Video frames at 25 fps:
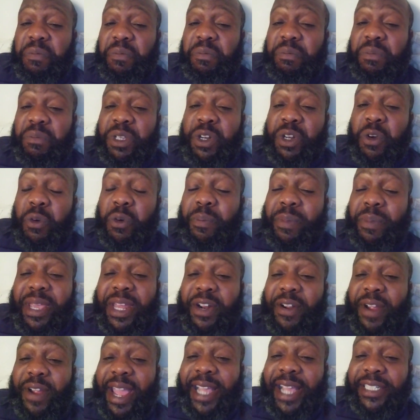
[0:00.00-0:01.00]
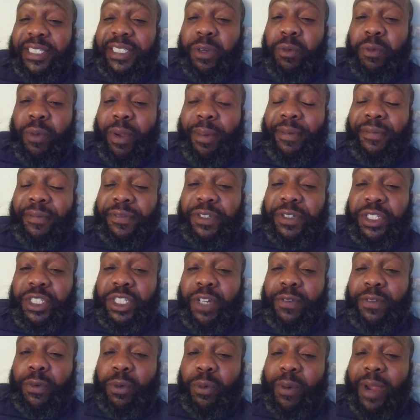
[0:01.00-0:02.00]
men are asking women for
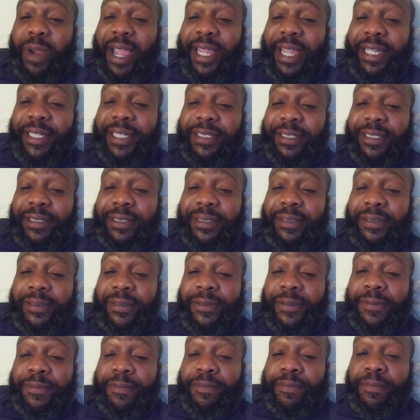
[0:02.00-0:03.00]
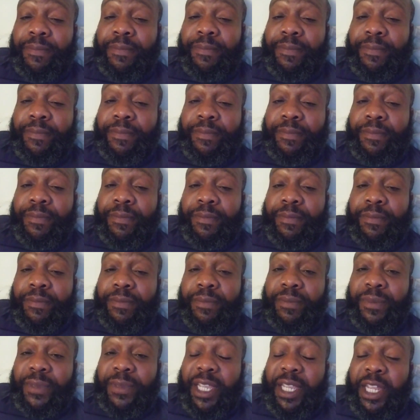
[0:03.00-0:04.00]
civil rights.
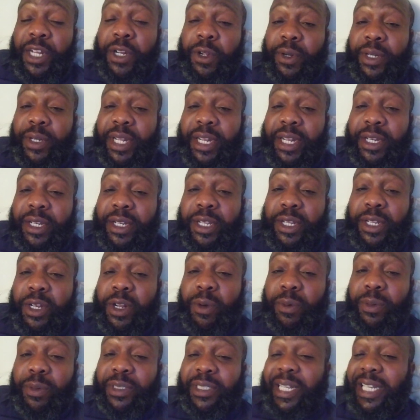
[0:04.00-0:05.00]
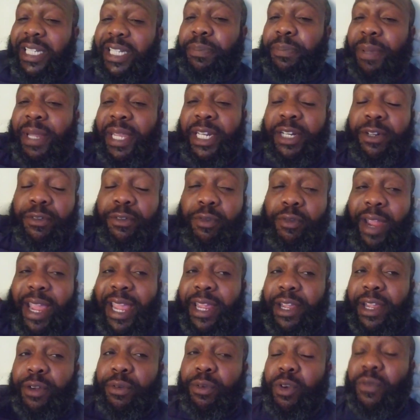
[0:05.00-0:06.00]
Then, it's like, speaking of
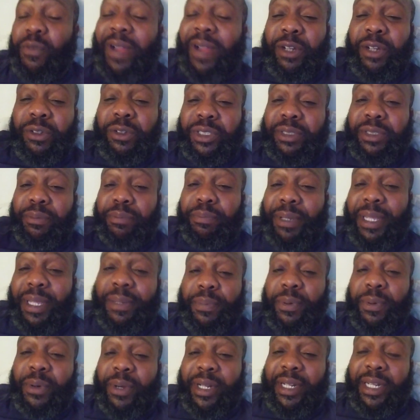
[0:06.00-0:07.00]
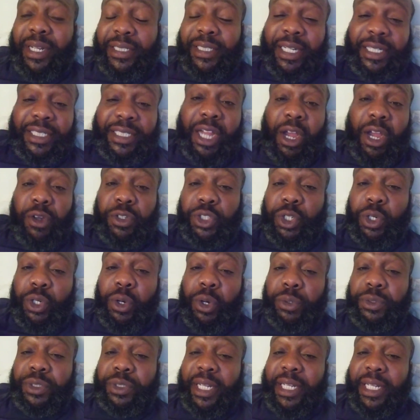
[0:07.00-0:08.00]
Ray Caruth, some people, a talk show
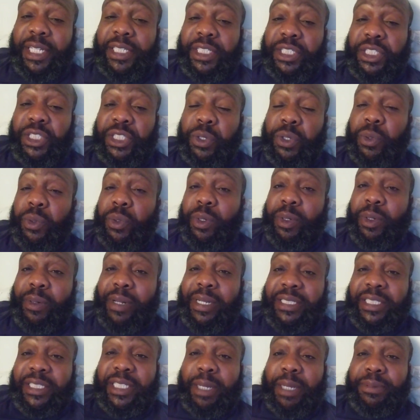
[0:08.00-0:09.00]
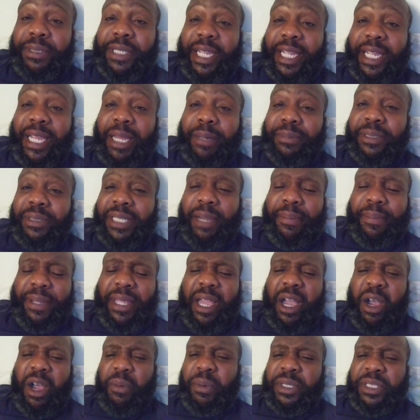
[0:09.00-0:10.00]
host I listen to, when the subject comes up,
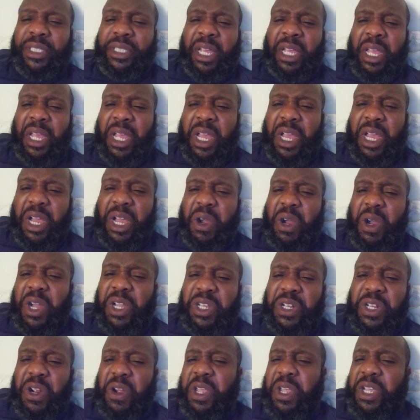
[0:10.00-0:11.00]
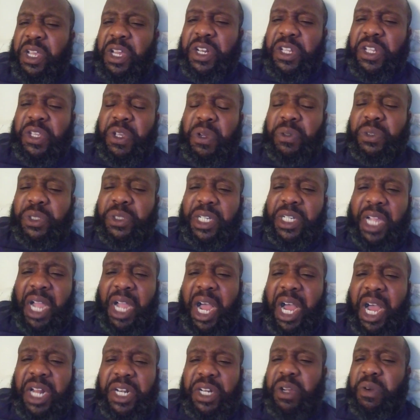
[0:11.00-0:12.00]
he always, oh, he could have used the
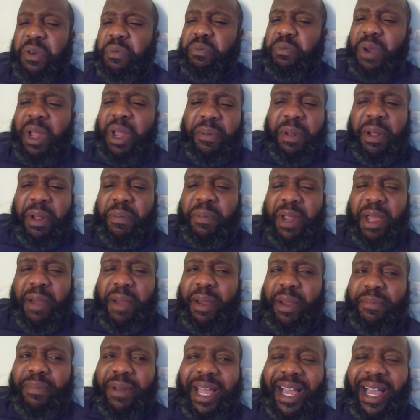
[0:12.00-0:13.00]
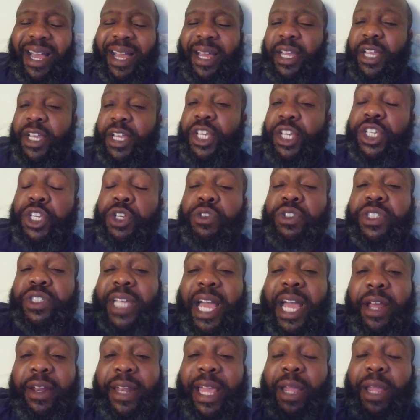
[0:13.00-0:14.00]
condom, blah, blah, blah, blah, blah. You
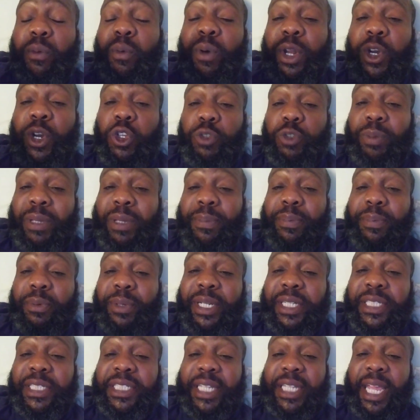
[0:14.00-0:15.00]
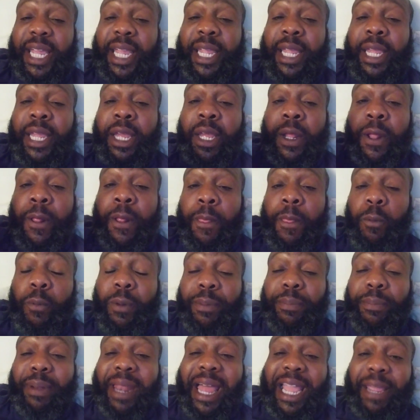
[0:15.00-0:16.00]
sound like one of those people that say,
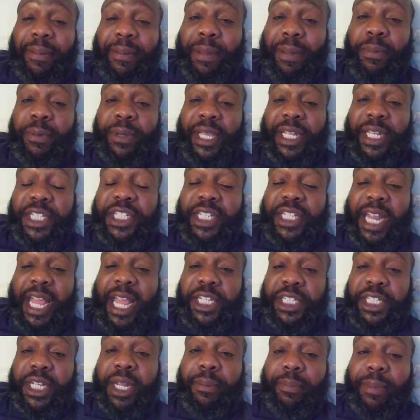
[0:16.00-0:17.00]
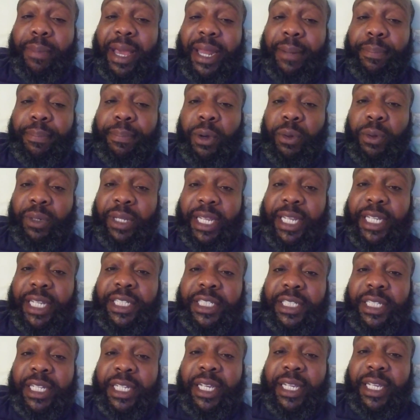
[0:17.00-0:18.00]
when black people get snatched up by the
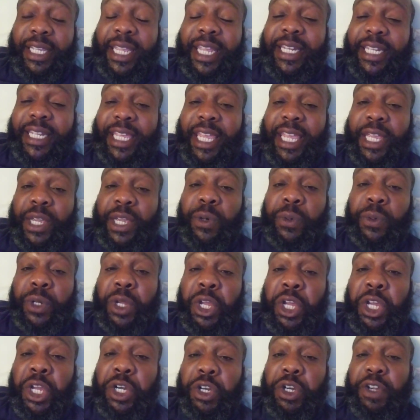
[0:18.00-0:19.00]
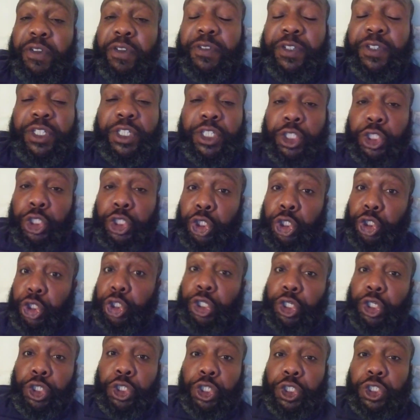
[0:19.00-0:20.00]
police, get killed, well, you
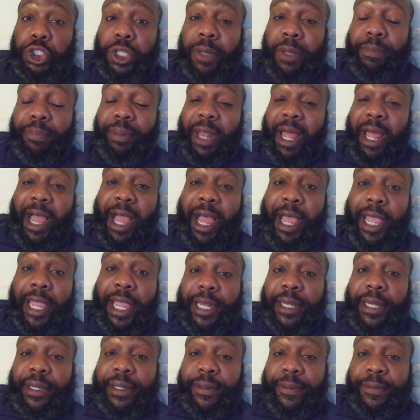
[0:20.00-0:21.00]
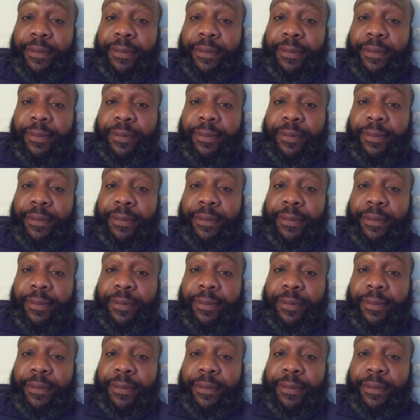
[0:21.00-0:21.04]
should have just complied.